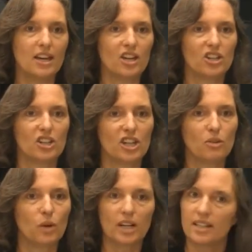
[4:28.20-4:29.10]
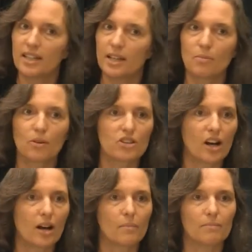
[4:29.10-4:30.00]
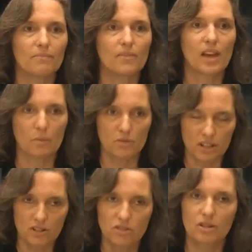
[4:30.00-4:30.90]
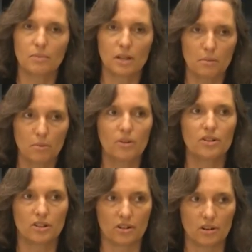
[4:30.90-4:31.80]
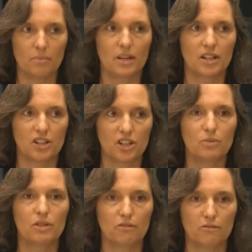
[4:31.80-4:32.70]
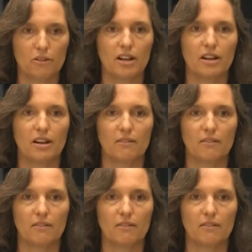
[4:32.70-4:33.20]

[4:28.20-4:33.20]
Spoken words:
She wanted to keep her job. That was extremely important to her because she was afraid